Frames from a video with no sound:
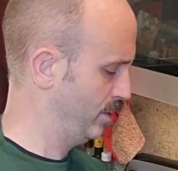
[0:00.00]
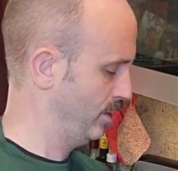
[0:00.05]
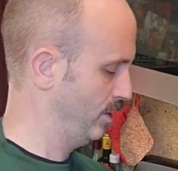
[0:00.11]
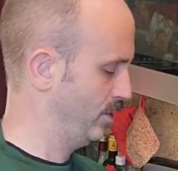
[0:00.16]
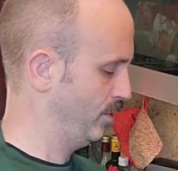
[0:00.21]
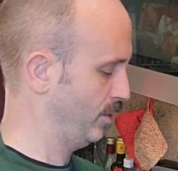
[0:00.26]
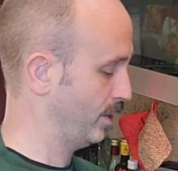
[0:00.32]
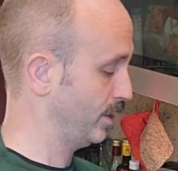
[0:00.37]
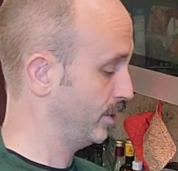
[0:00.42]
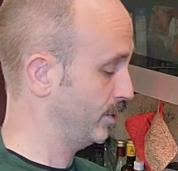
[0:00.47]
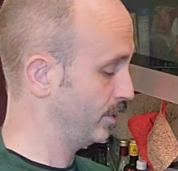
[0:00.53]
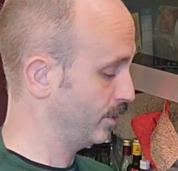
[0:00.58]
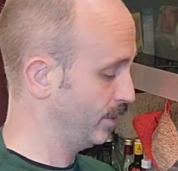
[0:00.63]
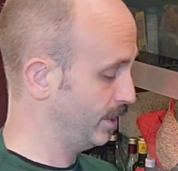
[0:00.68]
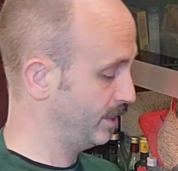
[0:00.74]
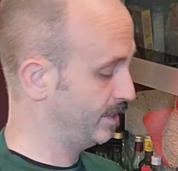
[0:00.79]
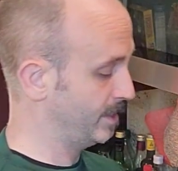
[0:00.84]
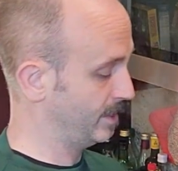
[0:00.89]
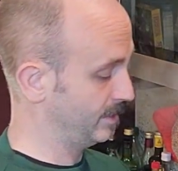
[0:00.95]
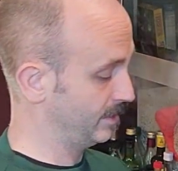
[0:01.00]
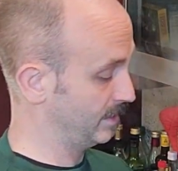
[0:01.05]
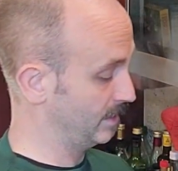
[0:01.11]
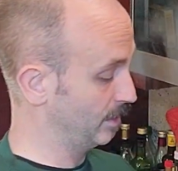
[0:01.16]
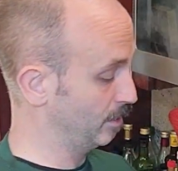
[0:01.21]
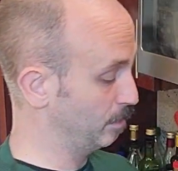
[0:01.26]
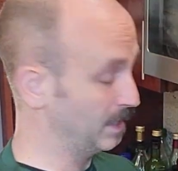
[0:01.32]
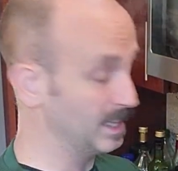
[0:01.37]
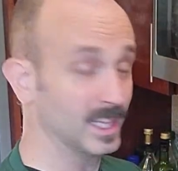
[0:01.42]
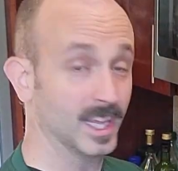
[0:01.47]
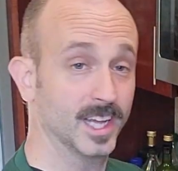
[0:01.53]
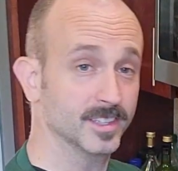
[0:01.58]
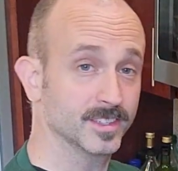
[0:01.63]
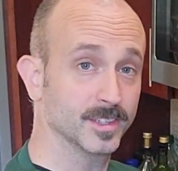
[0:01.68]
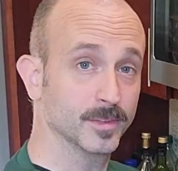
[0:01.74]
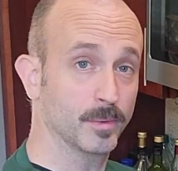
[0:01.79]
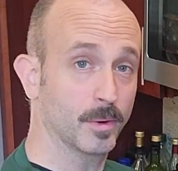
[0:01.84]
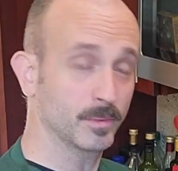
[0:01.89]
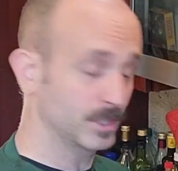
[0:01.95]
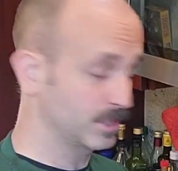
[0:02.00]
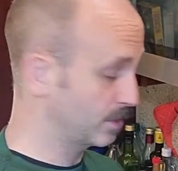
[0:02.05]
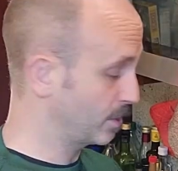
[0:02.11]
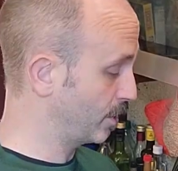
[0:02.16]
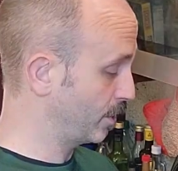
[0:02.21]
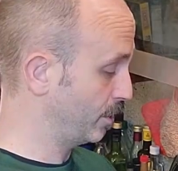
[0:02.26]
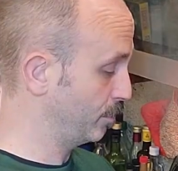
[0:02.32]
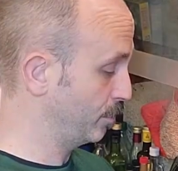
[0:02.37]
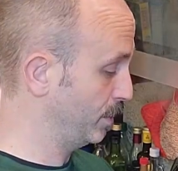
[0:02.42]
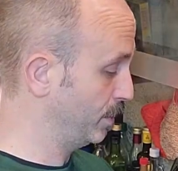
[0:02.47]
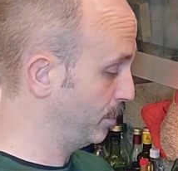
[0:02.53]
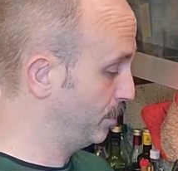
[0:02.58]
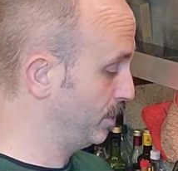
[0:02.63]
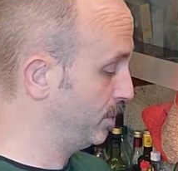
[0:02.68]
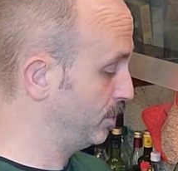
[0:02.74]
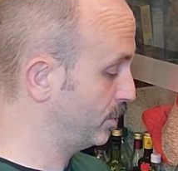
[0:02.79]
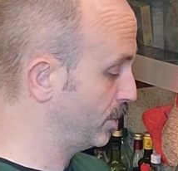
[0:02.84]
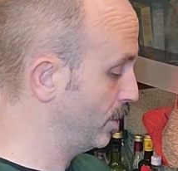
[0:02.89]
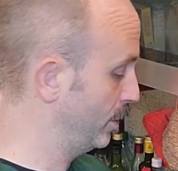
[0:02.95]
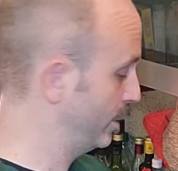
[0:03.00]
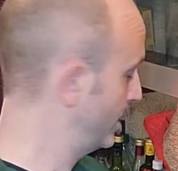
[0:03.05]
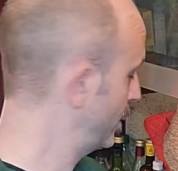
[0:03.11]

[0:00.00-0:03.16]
Ooh, I can already tell it's a little bit less than what we started with, which is good.